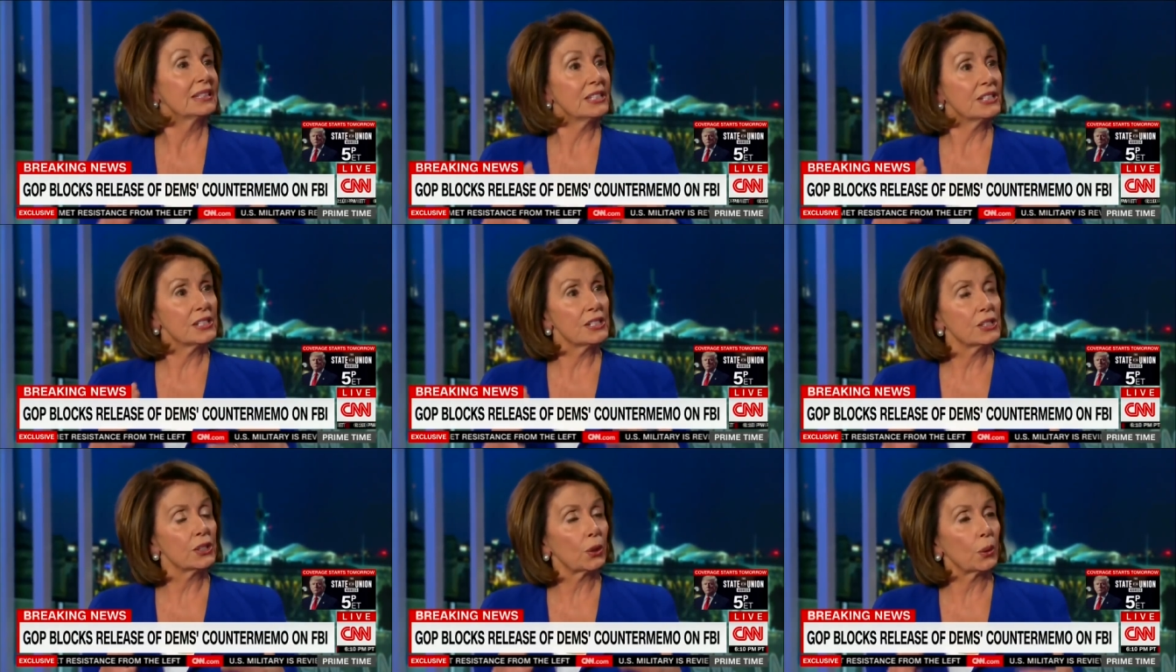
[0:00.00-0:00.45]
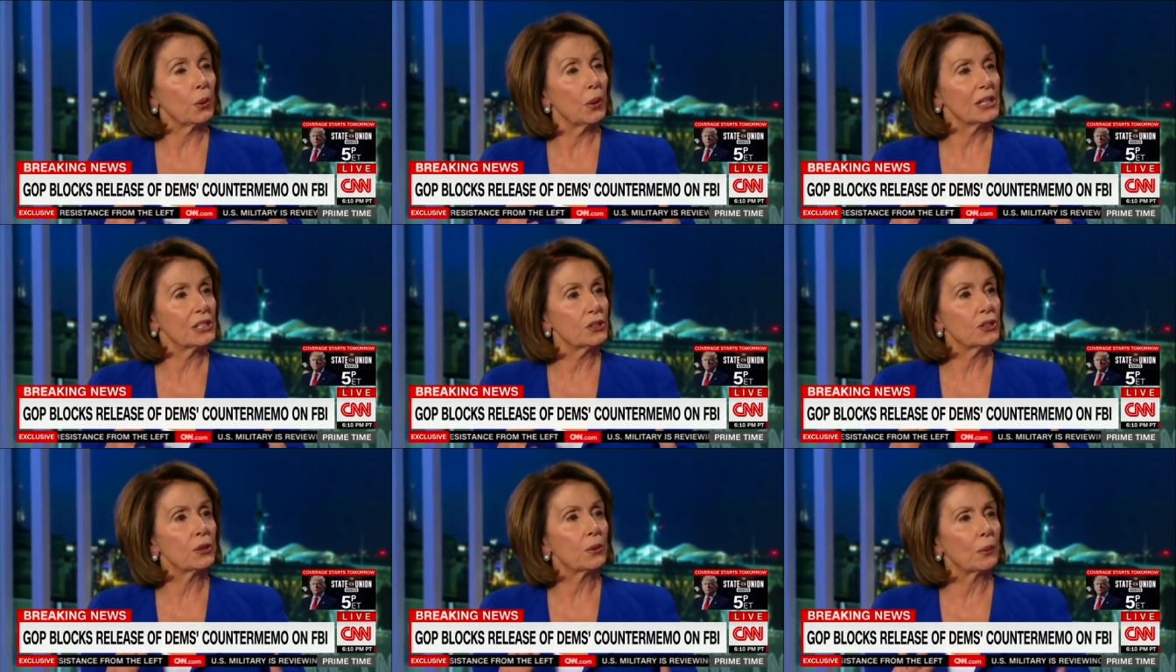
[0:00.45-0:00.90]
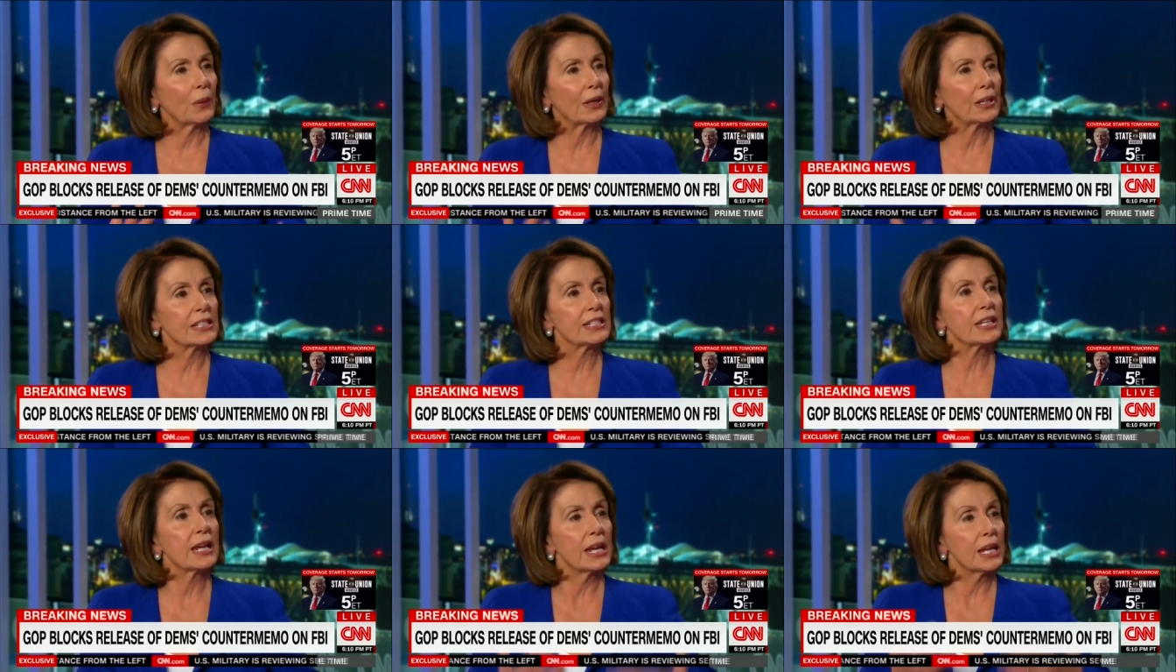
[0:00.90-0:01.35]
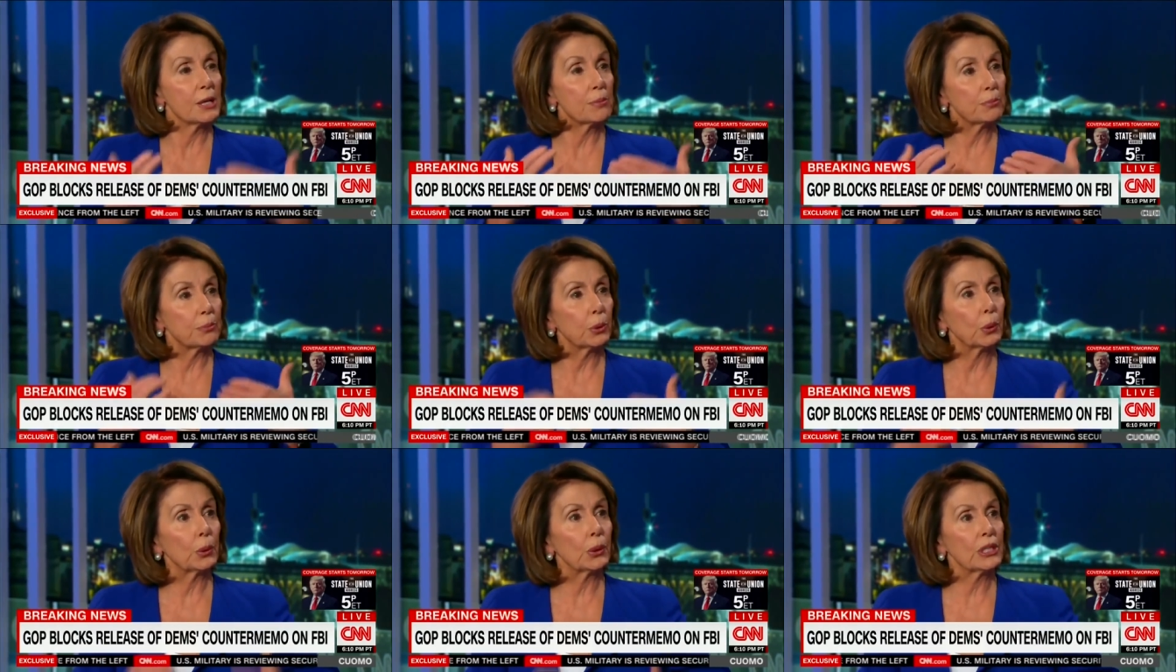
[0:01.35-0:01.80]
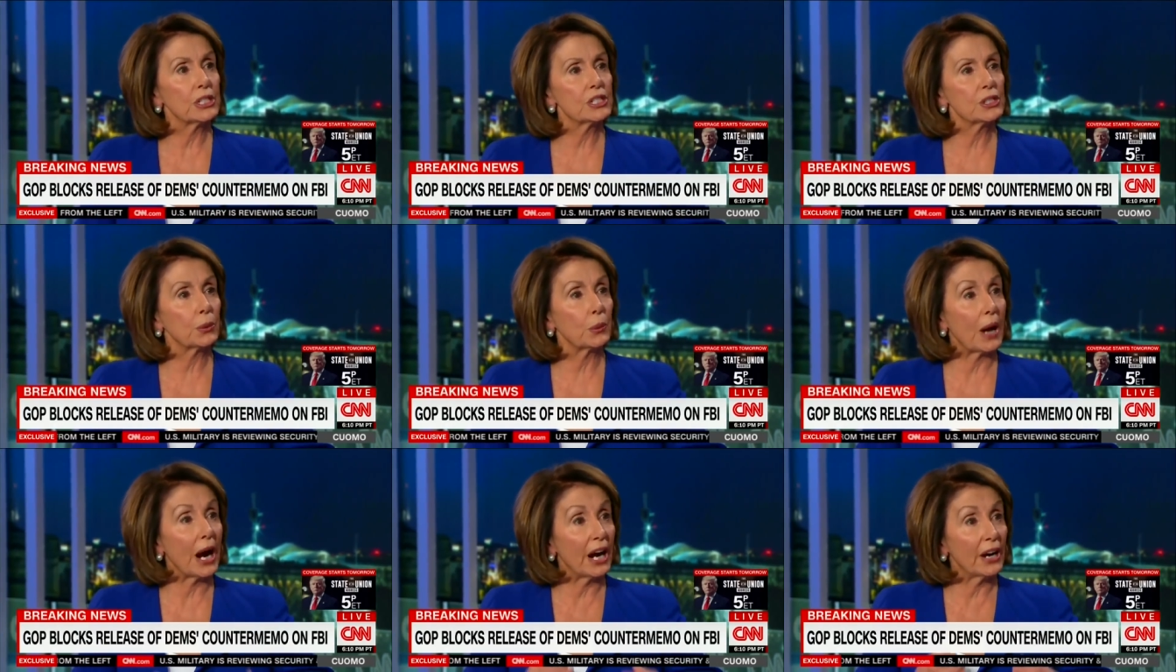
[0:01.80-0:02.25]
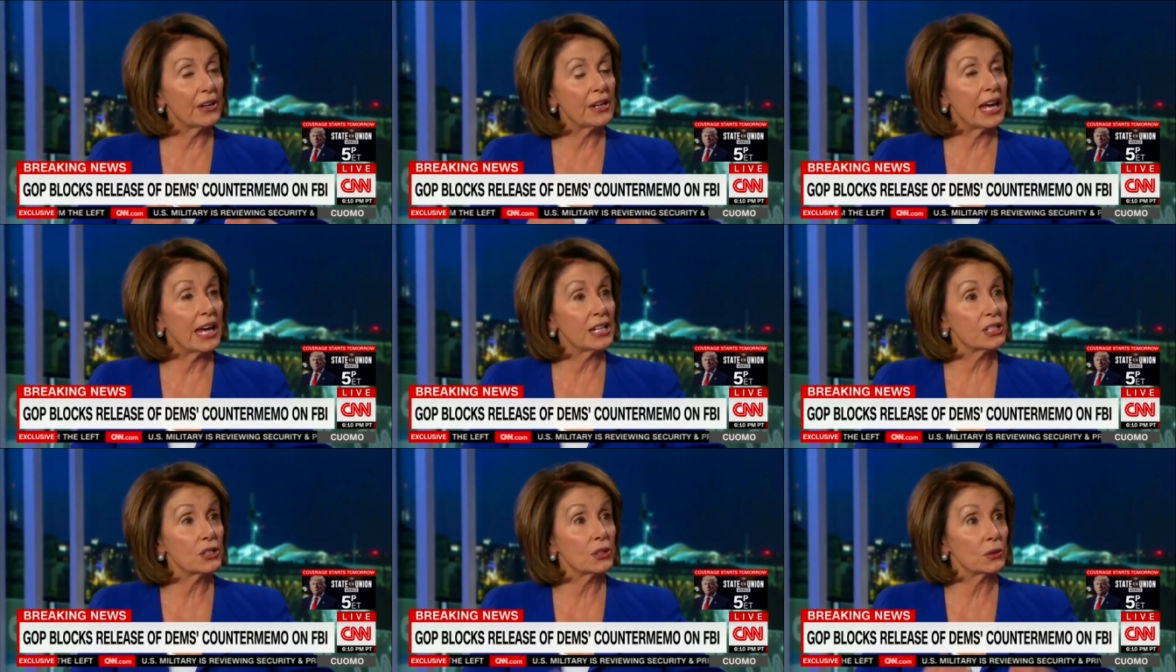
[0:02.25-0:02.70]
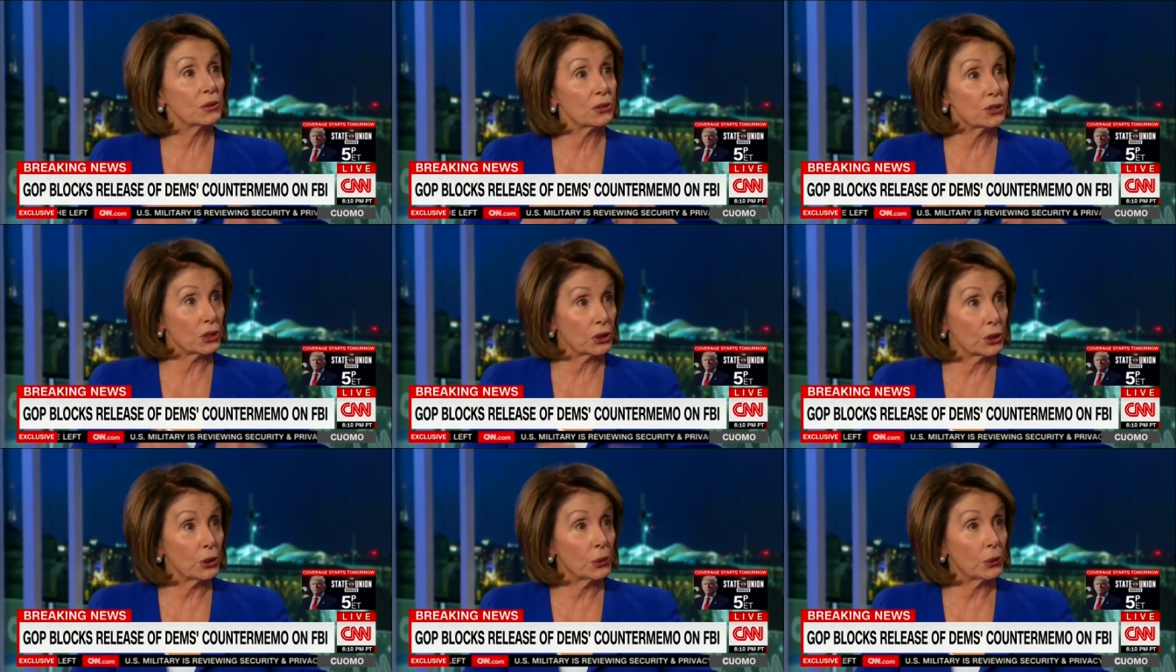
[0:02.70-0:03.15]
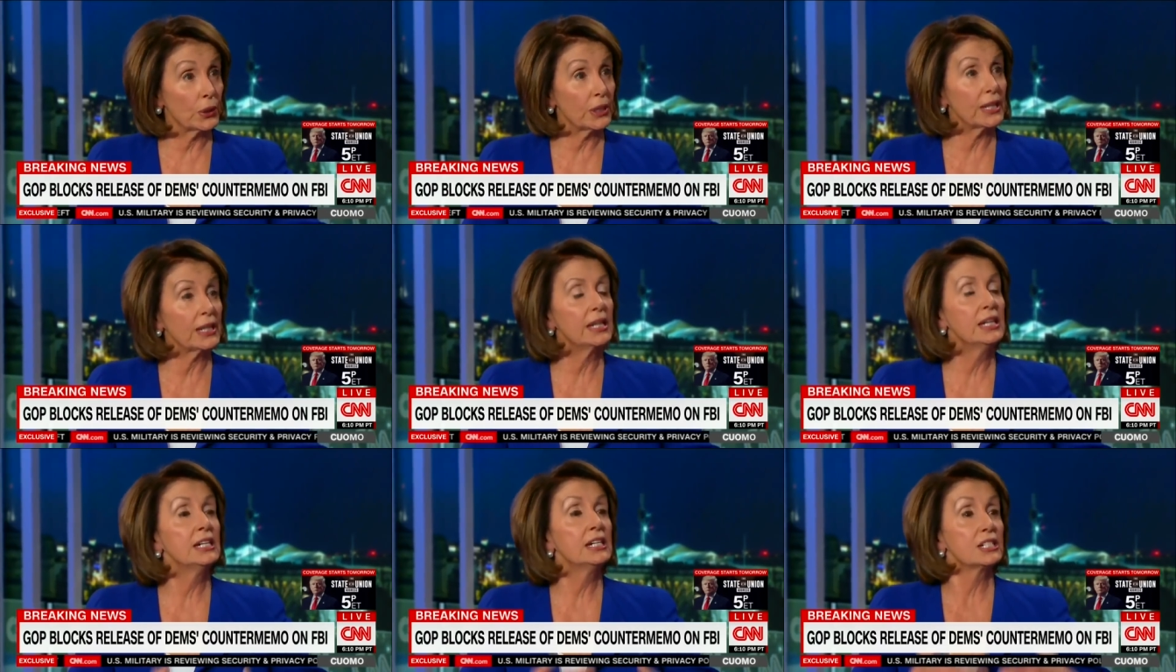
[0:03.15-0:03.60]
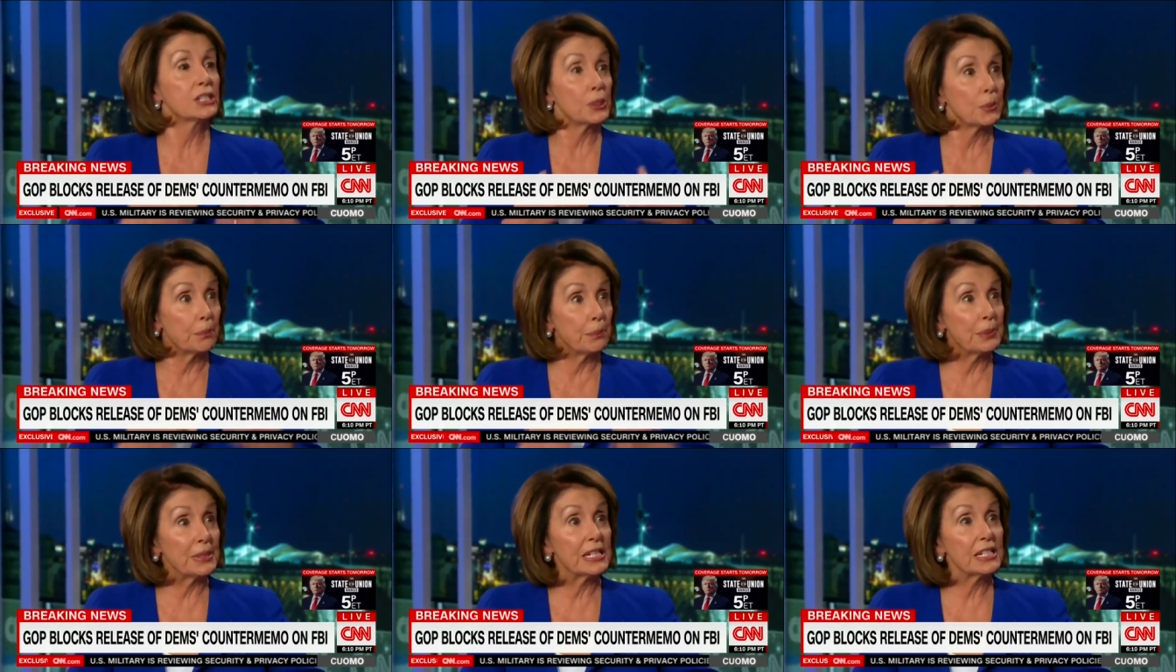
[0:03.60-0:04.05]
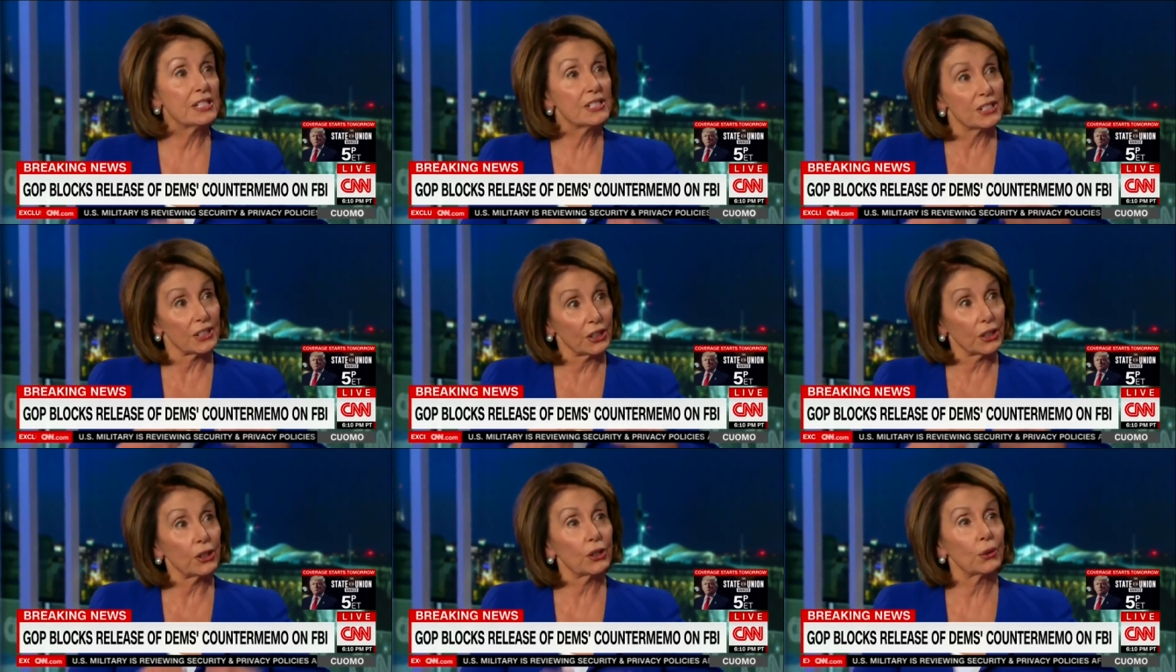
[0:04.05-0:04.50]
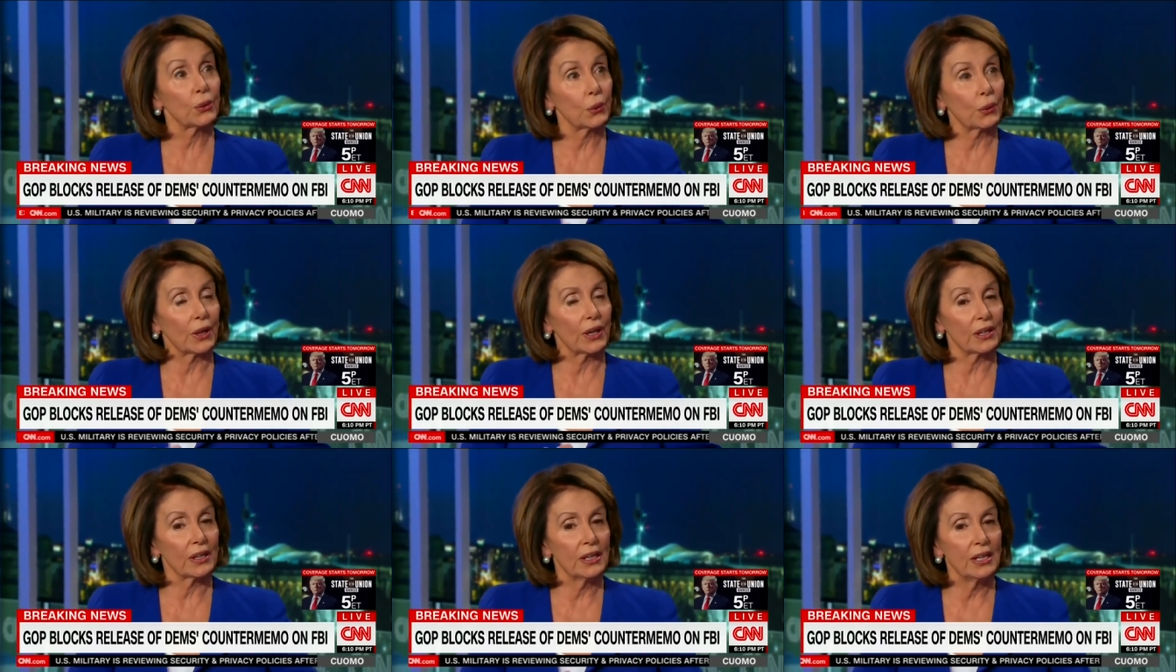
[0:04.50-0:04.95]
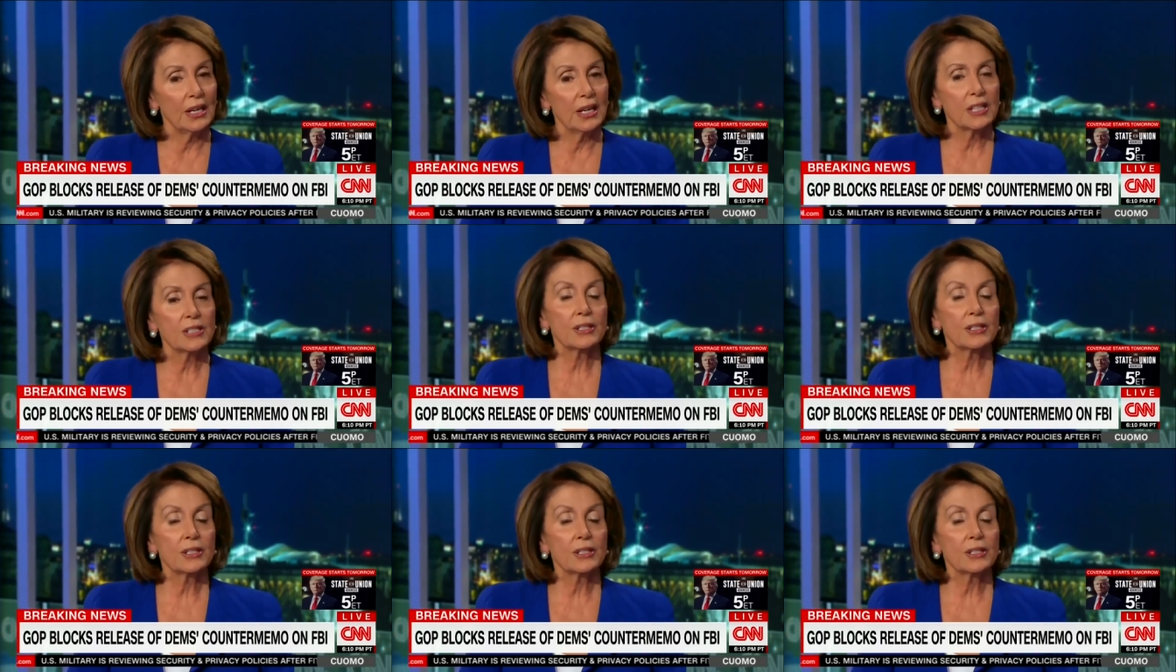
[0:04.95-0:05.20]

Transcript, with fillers: This is a question of what is important to our national security to be secure.